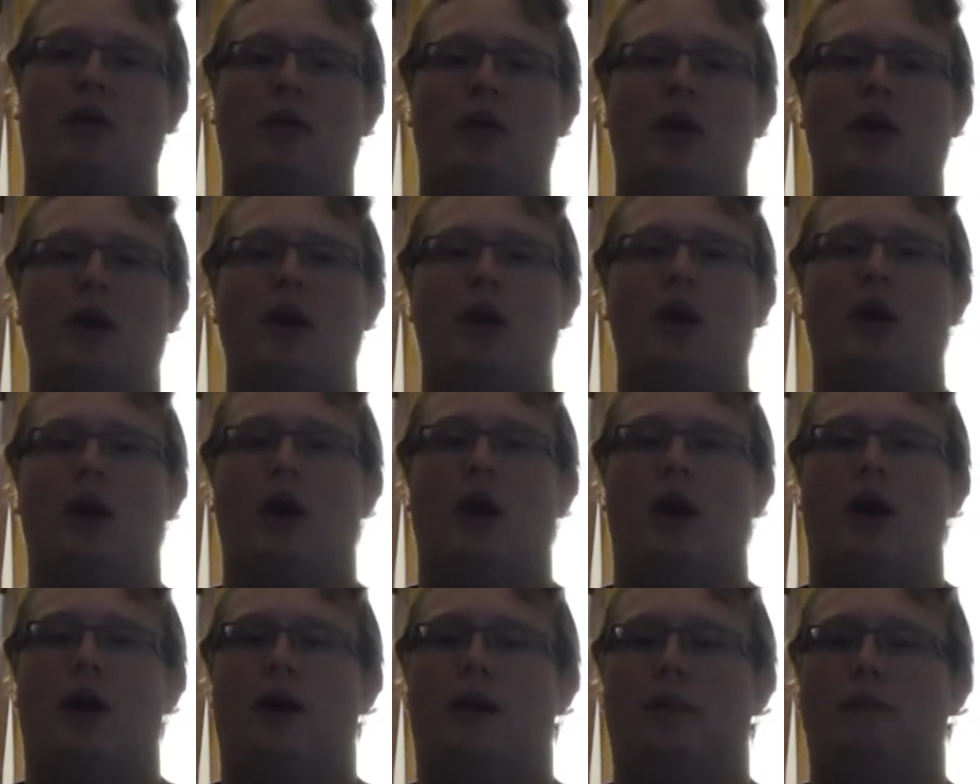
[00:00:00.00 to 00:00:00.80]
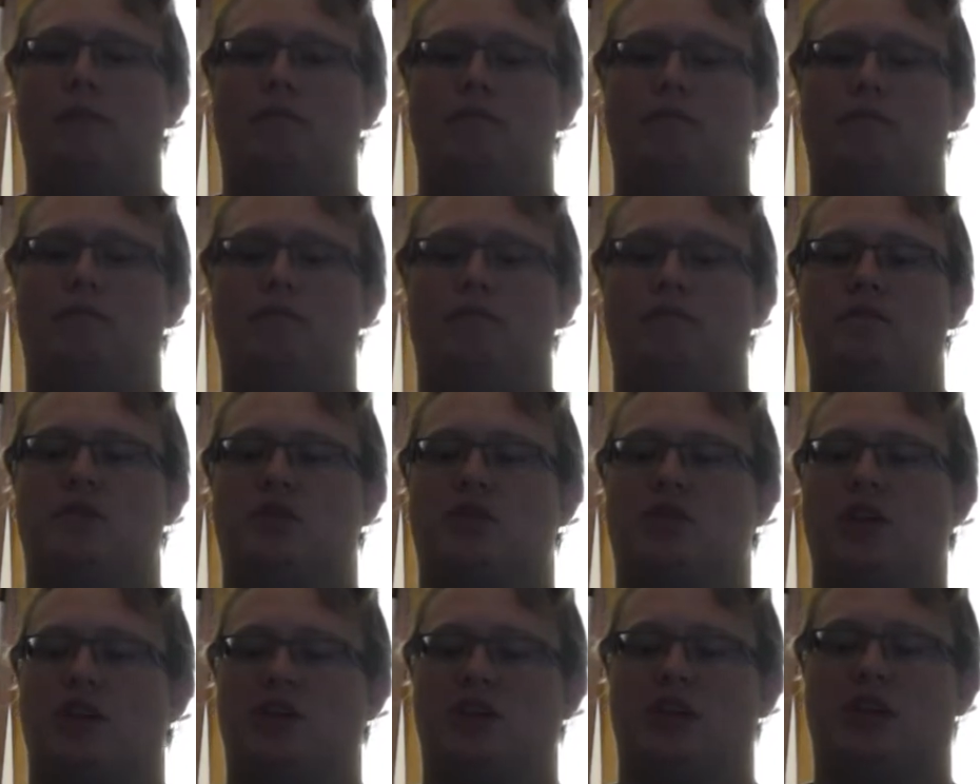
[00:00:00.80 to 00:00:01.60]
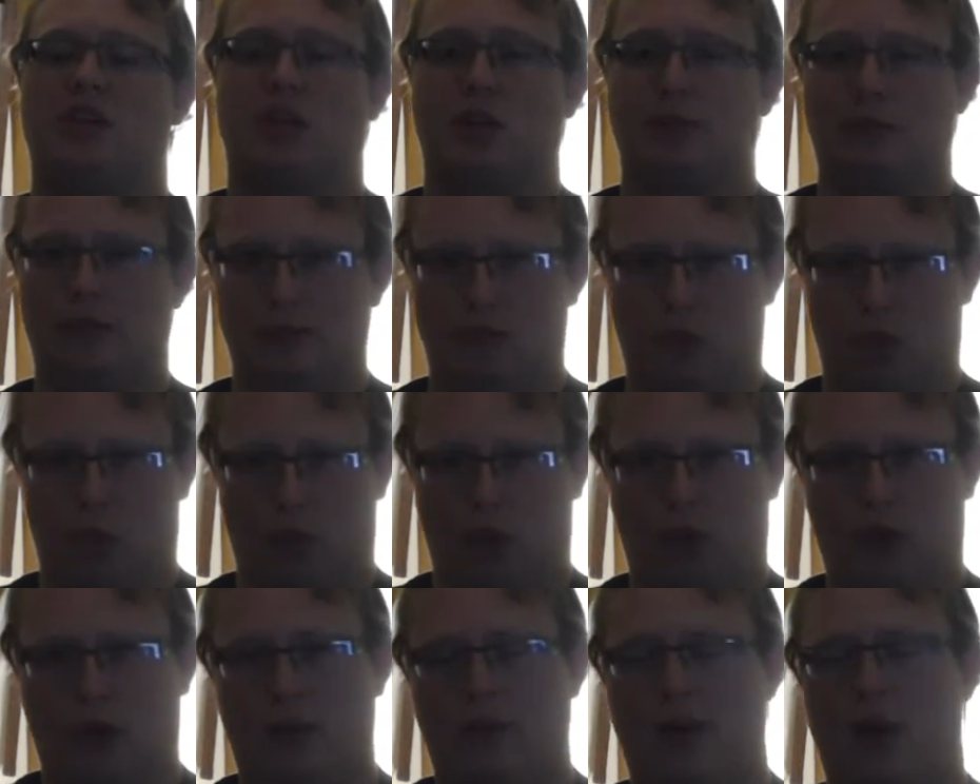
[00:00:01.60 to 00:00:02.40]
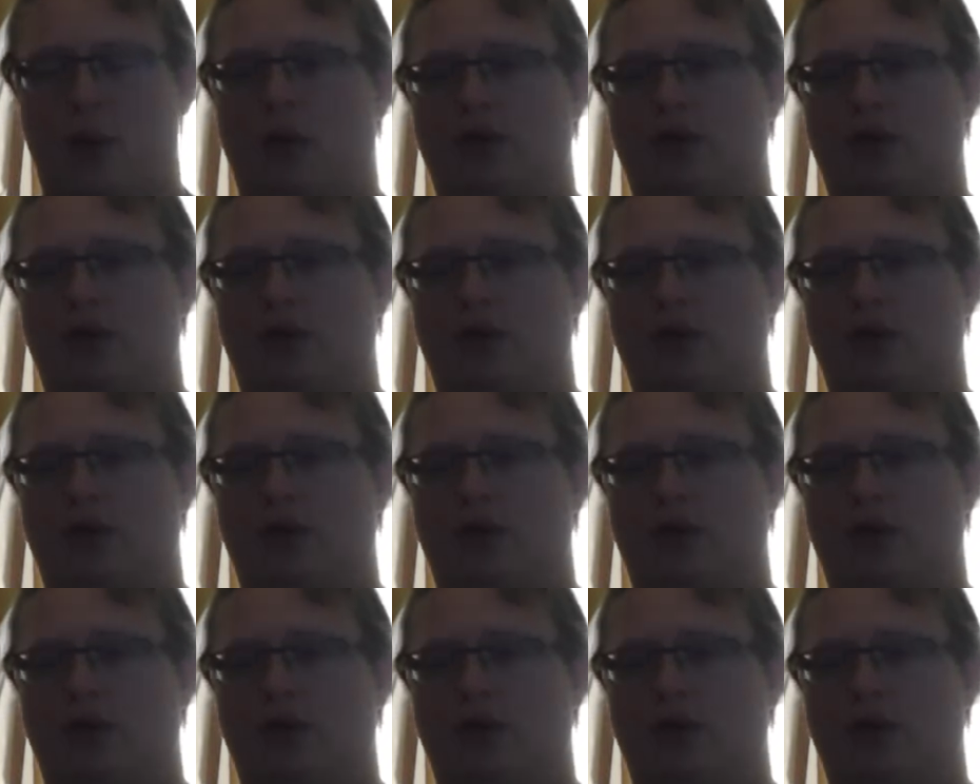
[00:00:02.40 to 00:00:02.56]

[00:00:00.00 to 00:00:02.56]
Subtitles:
out discussing a little bit more